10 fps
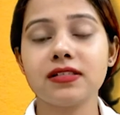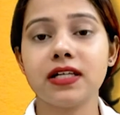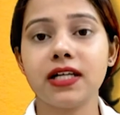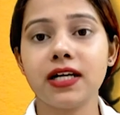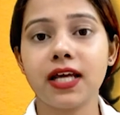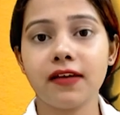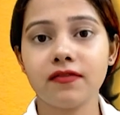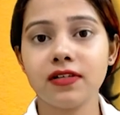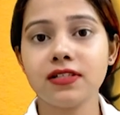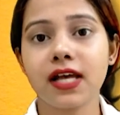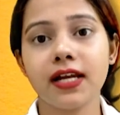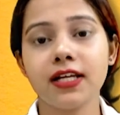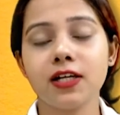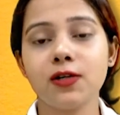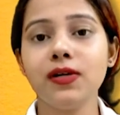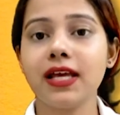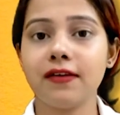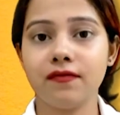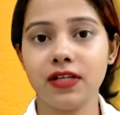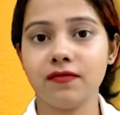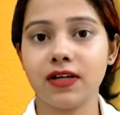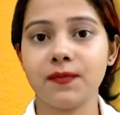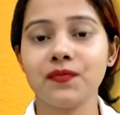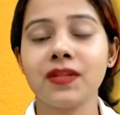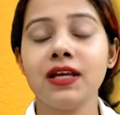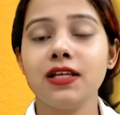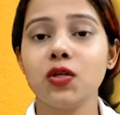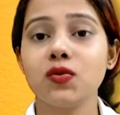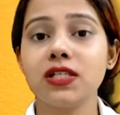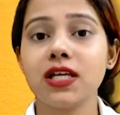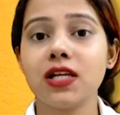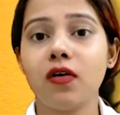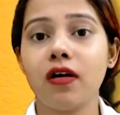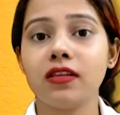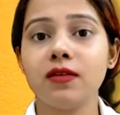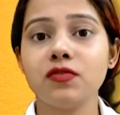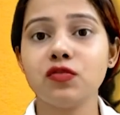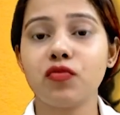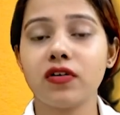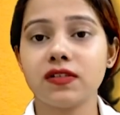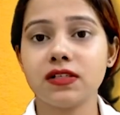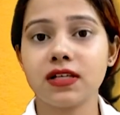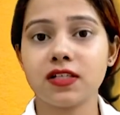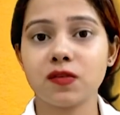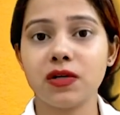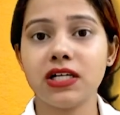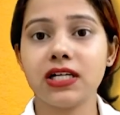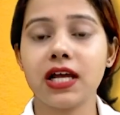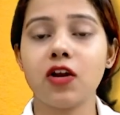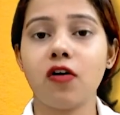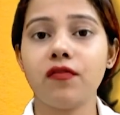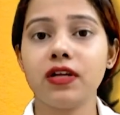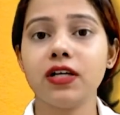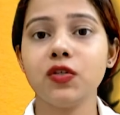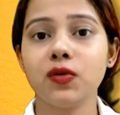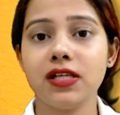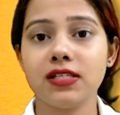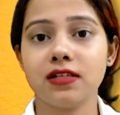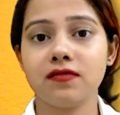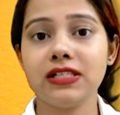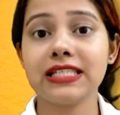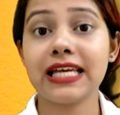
that are diverse and include everyone. Using algorithms to process customer data and offering a unique service